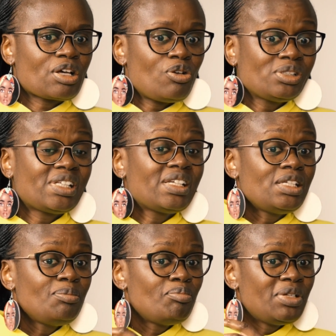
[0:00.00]

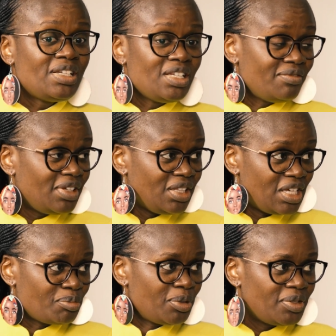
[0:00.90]
constantly believe in
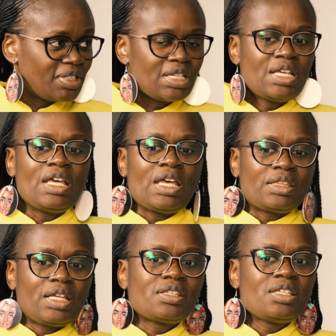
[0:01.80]
their spirits
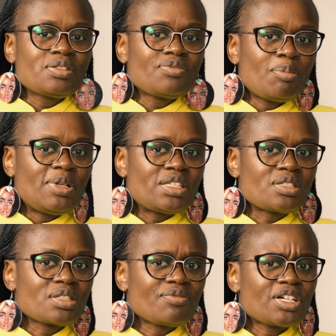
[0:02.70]
that this family is
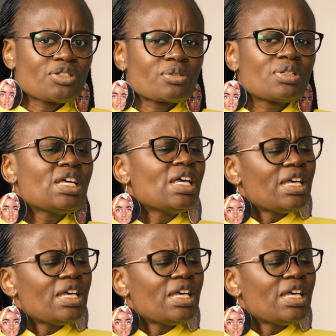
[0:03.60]
dysfunctional.